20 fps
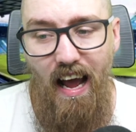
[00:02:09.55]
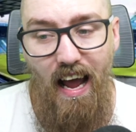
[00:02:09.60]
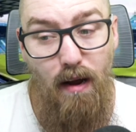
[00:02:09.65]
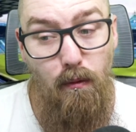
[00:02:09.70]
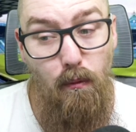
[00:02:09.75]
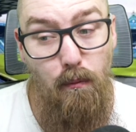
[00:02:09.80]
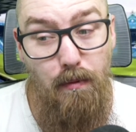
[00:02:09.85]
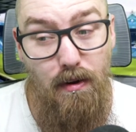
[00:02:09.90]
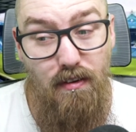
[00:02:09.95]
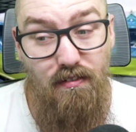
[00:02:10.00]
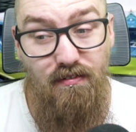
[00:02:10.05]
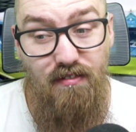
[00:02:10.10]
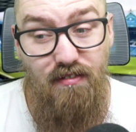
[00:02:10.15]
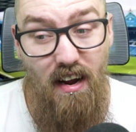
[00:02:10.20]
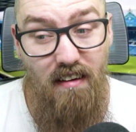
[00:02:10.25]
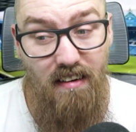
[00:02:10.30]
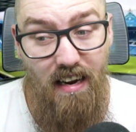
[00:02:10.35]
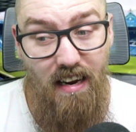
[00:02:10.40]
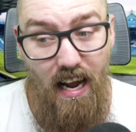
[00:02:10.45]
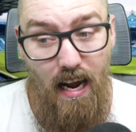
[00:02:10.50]
I will be
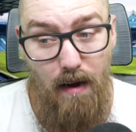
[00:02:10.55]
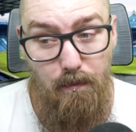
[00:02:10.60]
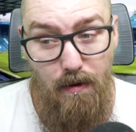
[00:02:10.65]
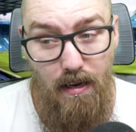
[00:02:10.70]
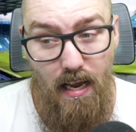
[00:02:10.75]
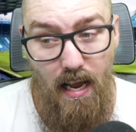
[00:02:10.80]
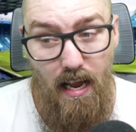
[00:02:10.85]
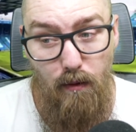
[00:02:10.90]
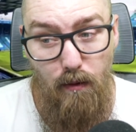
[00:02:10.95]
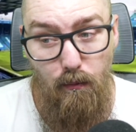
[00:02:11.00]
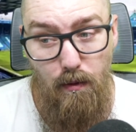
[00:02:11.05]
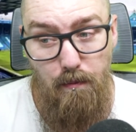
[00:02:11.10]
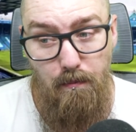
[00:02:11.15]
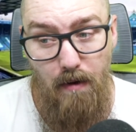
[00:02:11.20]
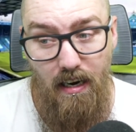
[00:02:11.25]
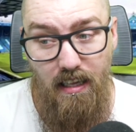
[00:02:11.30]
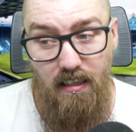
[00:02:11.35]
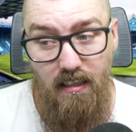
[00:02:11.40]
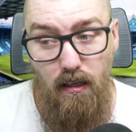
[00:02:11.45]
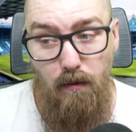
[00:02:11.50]
very happy if we
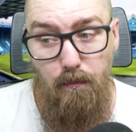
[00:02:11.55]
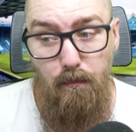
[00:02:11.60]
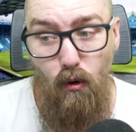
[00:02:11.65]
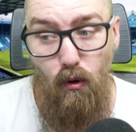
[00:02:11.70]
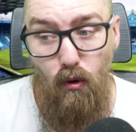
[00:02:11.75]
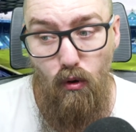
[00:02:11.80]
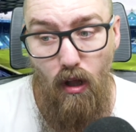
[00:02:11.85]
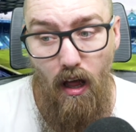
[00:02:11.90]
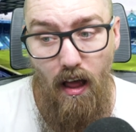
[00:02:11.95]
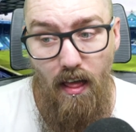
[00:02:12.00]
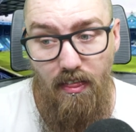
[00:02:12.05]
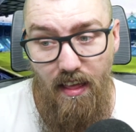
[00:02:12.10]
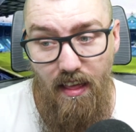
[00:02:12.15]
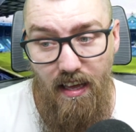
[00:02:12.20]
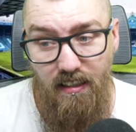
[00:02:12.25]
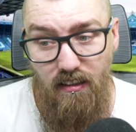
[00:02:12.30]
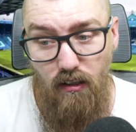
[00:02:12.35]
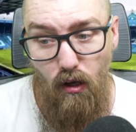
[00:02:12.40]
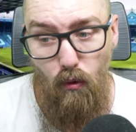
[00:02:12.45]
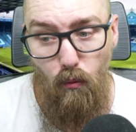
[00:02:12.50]
manage to pull
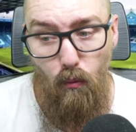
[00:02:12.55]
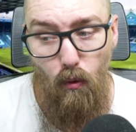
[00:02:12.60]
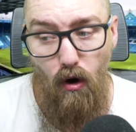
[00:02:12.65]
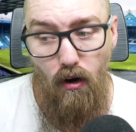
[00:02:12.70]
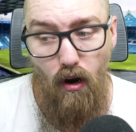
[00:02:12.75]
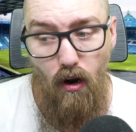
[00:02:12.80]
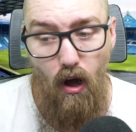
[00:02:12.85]
this one.